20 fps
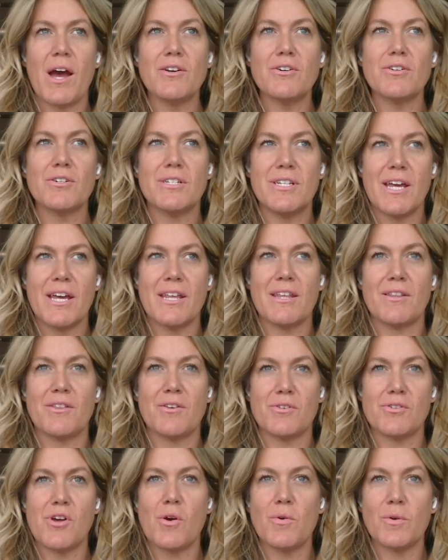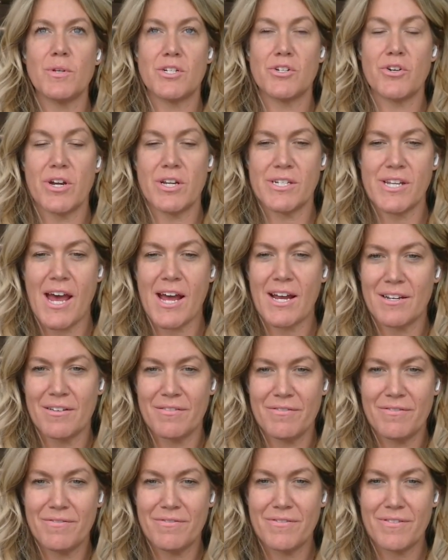understand that there's always
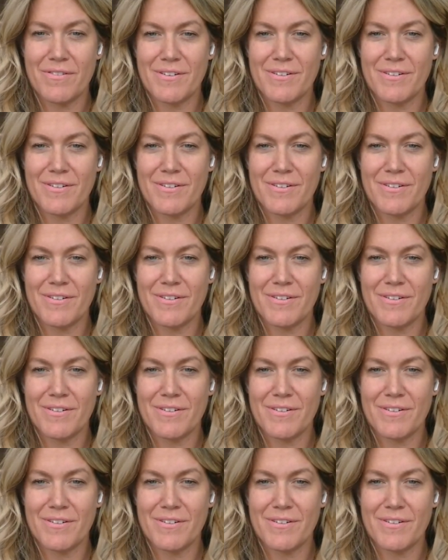transactive